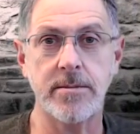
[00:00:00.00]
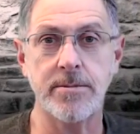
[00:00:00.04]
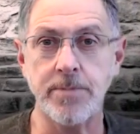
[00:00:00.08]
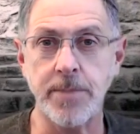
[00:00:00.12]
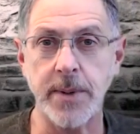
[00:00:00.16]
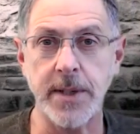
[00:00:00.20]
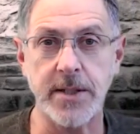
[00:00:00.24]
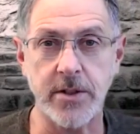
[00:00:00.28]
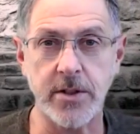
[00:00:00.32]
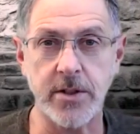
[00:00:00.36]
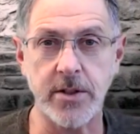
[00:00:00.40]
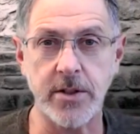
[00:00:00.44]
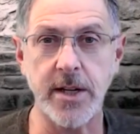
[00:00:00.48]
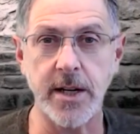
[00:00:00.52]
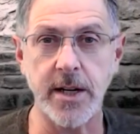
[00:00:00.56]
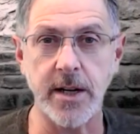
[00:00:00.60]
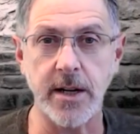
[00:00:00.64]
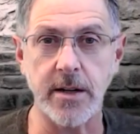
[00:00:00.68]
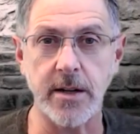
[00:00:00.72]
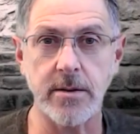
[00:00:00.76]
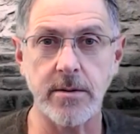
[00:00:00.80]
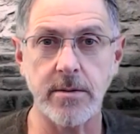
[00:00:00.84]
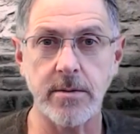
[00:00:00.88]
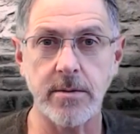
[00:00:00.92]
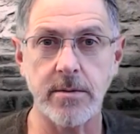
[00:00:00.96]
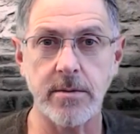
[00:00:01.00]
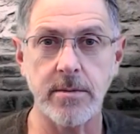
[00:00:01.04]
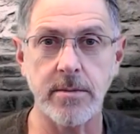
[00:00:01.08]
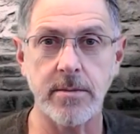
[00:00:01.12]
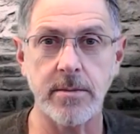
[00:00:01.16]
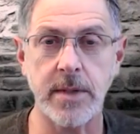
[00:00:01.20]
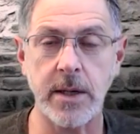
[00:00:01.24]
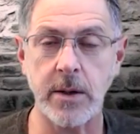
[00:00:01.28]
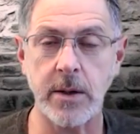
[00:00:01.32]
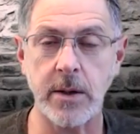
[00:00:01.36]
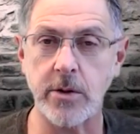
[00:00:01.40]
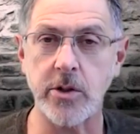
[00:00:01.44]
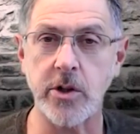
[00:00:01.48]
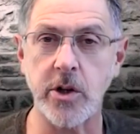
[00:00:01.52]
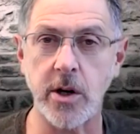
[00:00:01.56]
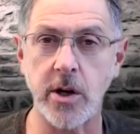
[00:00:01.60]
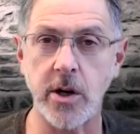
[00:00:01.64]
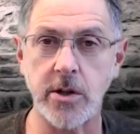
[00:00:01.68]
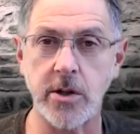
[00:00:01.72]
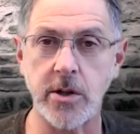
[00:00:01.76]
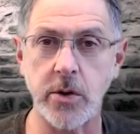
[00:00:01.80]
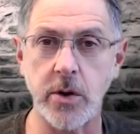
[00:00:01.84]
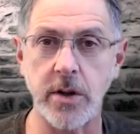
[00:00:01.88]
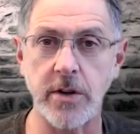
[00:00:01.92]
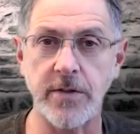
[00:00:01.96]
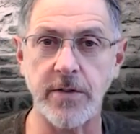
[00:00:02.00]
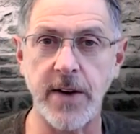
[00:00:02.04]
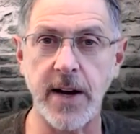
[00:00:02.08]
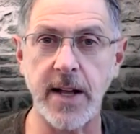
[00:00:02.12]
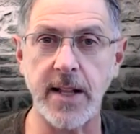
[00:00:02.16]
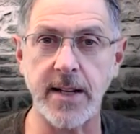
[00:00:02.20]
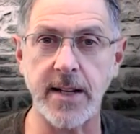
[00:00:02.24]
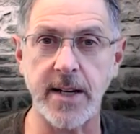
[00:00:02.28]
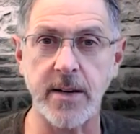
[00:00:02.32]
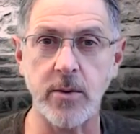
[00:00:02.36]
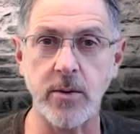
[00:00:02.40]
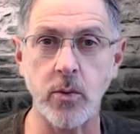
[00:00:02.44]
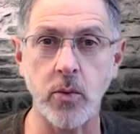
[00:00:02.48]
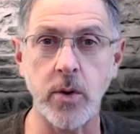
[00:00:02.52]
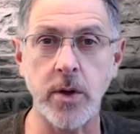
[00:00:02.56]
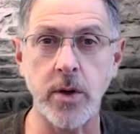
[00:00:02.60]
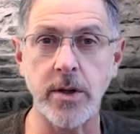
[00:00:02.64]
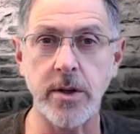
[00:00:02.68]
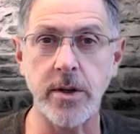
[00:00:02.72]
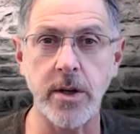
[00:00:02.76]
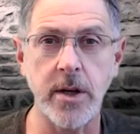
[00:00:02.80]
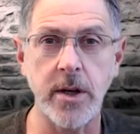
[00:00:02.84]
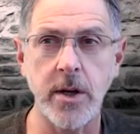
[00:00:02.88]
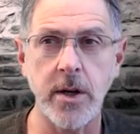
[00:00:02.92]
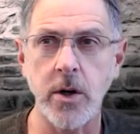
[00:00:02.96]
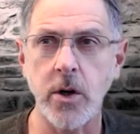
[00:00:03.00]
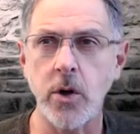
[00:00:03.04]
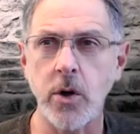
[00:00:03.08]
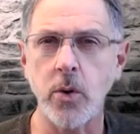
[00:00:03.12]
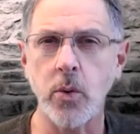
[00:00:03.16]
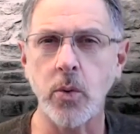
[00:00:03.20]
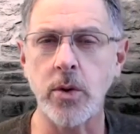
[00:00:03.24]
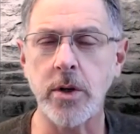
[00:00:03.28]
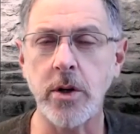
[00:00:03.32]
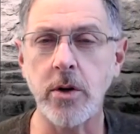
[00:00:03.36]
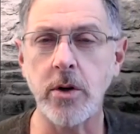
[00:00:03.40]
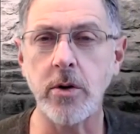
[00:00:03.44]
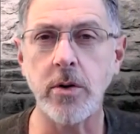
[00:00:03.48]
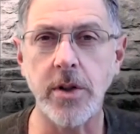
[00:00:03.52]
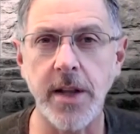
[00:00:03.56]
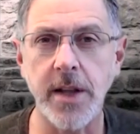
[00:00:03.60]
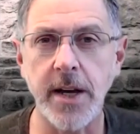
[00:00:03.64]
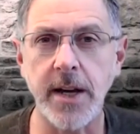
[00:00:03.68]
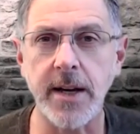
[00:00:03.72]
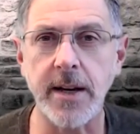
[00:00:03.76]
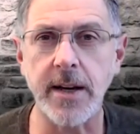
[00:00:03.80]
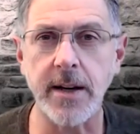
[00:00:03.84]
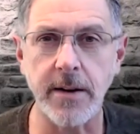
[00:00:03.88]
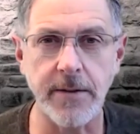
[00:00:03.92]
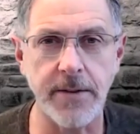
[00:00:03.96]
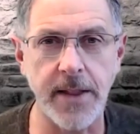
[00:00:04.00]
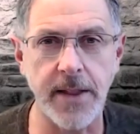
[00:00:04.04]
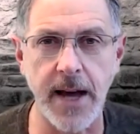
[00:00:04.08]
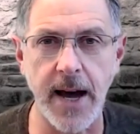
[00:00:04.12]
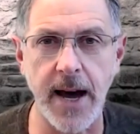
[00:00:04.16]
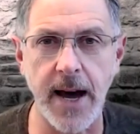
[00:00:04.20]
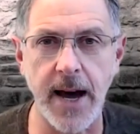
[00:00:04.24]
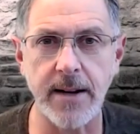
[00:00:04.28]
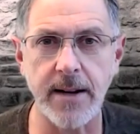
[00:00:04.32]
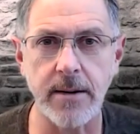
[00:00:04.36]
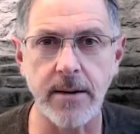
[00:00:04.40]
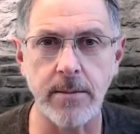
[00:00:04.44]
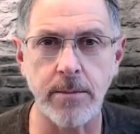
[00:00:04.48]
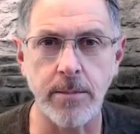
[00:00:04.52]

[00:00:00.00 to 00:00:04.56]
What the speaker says: But still, they were charged with a felony. Would you think of that